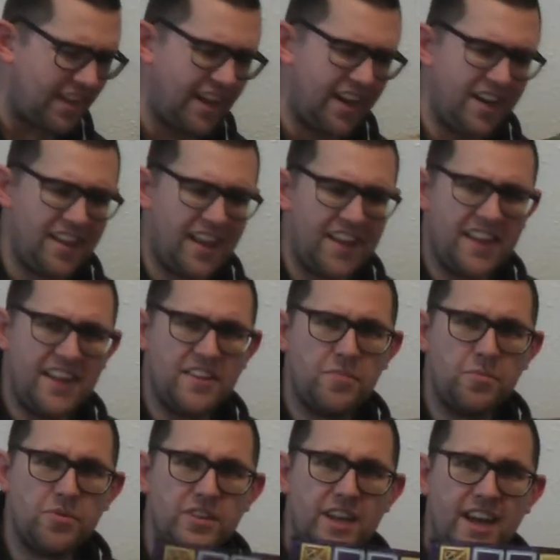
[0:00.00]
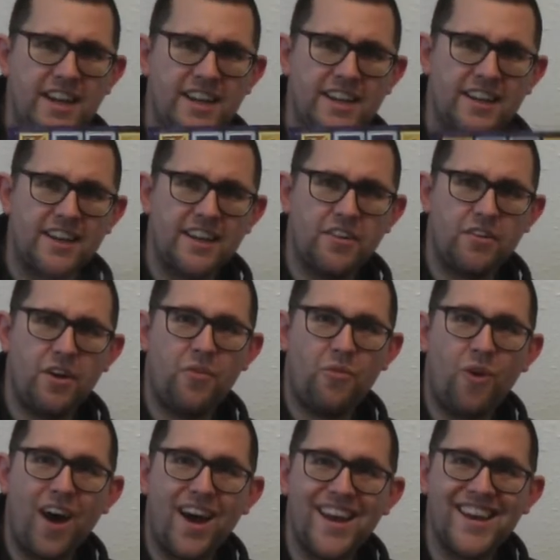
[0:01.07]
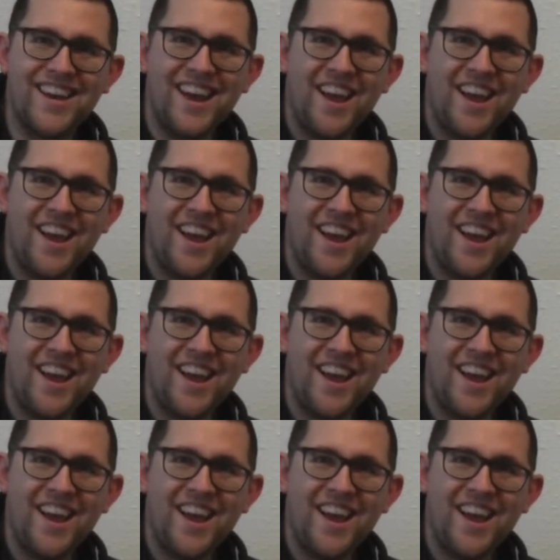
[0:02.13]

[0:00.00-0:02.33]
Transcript: And they're double-sided. I don't know